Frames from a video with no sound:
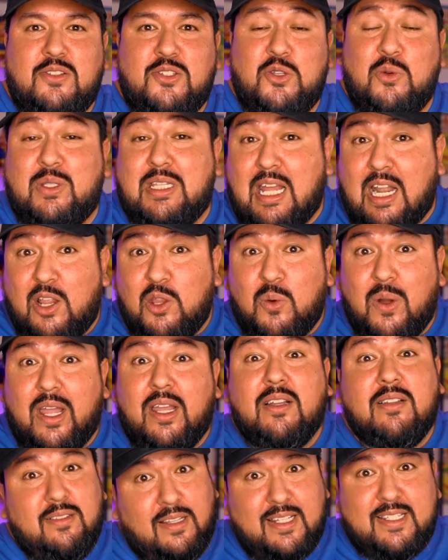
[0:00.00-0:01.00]
So with that out of the
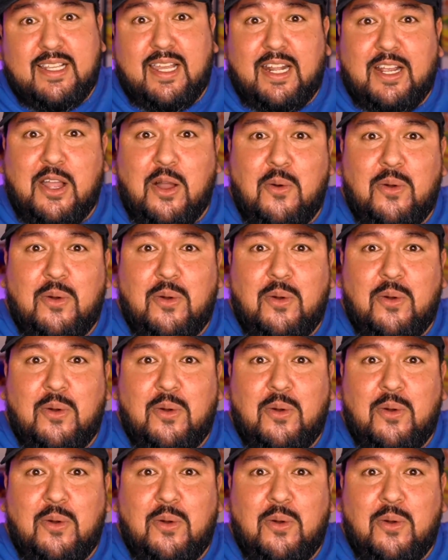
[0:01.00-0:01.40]
way, let's get it going.